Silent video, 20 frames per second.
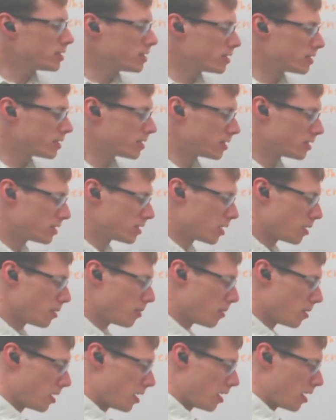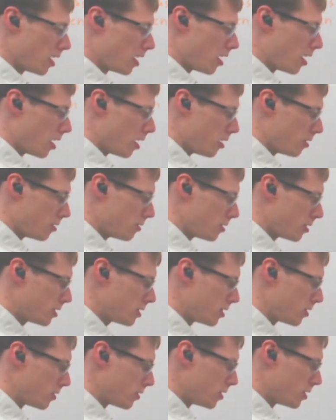since this is let's
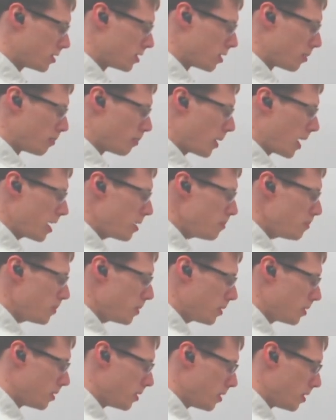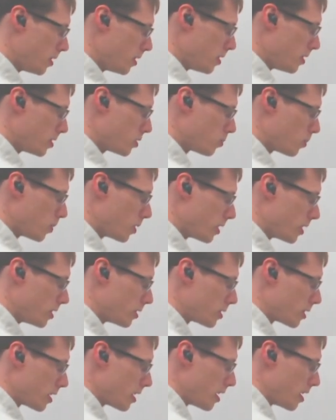see here, this is a pipe, this one
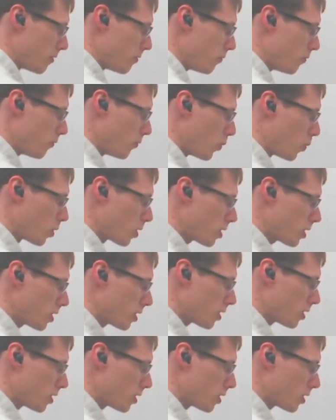is a fork,